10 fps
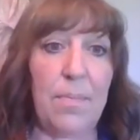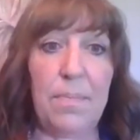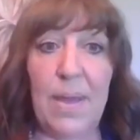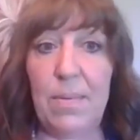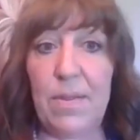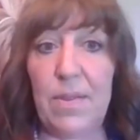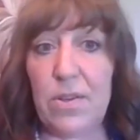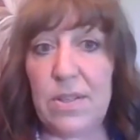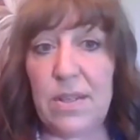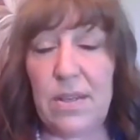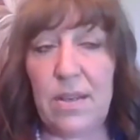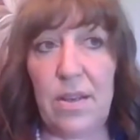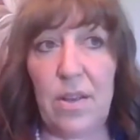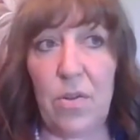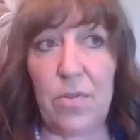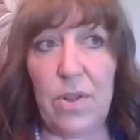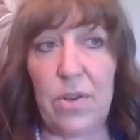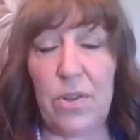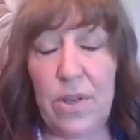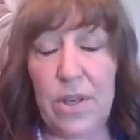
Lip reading: Maybe there's, you